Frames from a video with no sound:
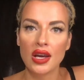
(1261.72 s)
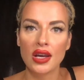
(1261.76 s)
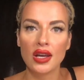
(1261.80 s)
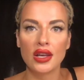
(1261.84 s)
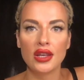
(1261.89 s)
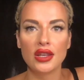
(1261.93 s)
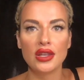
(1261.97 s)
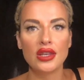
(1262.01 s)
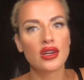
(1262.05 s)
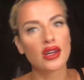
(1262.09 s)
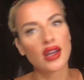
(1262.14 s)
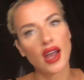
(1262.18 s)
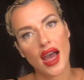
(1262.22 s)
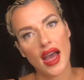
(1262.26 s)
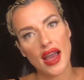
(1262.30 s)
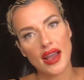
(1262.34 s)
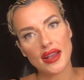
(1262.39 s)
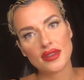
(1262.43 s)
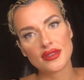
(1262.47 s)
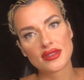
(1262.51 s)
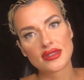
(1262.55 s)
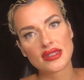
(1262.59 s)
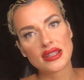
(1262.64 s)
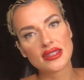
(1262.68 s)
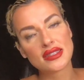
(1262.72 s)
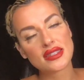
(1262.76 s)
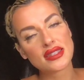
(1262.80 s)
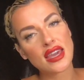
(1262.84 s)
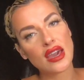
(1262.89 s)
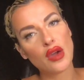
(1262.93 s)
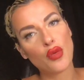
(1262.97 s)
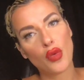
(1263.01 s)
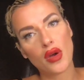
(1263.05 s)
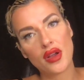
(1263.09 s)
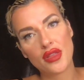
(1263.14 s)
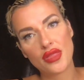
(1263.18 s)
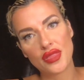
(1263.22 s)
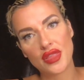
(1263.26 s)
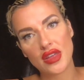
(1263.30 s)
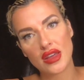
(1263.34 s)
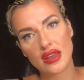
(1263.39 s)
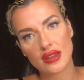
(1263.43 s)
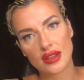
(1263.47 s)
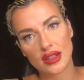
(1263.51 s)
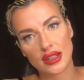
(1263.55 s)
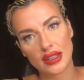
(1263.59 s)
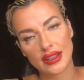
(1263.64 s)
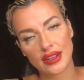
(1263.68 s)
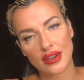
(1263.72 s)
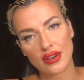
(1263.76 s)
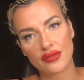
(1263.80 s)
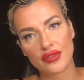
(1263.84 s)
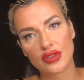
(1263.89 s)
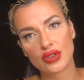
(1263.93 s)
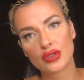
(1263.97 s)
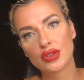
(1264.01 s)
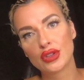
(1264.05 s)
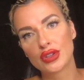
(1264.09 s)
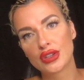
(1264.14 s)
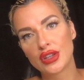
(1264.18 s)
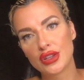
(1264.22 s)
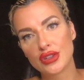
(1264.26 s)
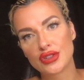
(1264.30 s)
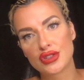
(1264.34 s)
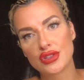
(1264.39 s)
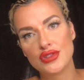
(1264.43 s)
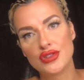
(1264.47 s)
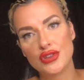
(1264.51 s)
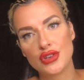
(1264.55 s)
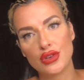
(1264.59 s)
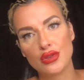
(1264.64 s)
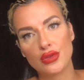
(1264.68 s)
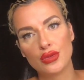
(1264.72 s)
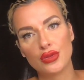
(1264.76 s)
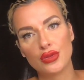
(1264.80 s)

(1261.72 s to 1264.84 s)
You guys, let's get one thing clear. If you're looking to do